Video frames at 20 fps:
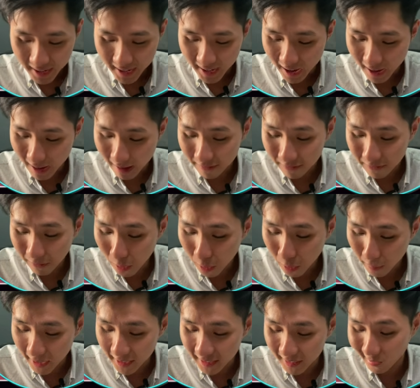And followed
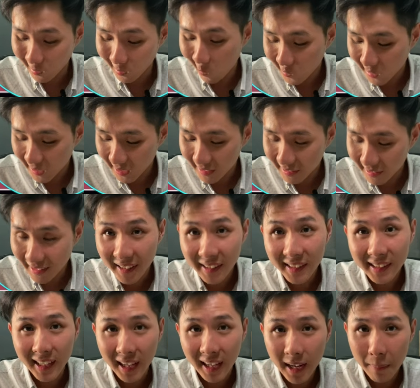by the login
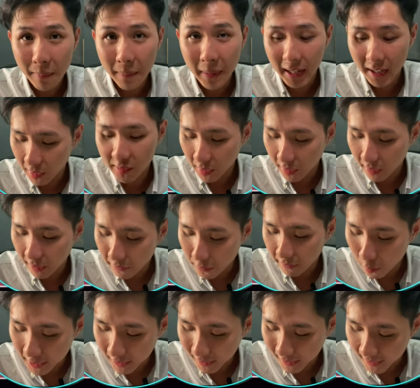and sign up page. If you
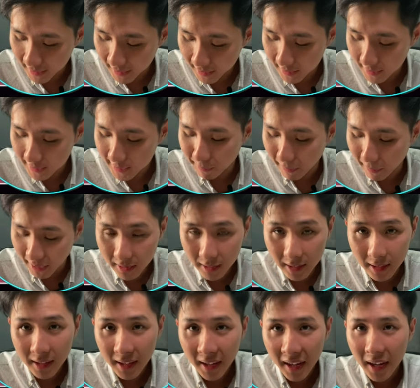were to click this
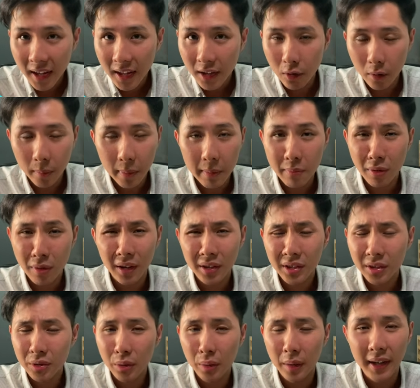button, you'll be brought
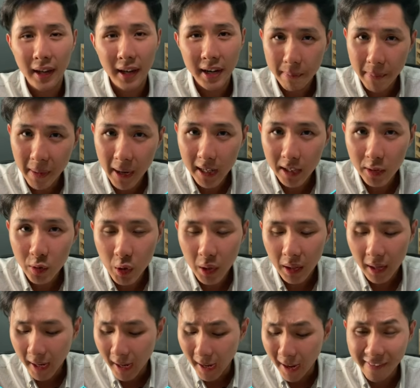to another page,
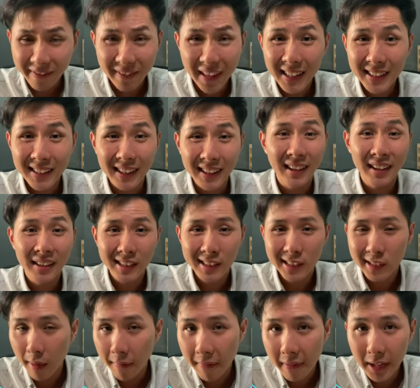and that's another
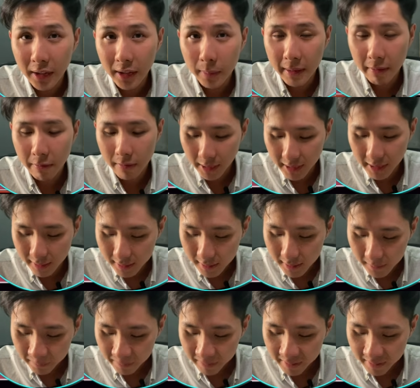software to be written.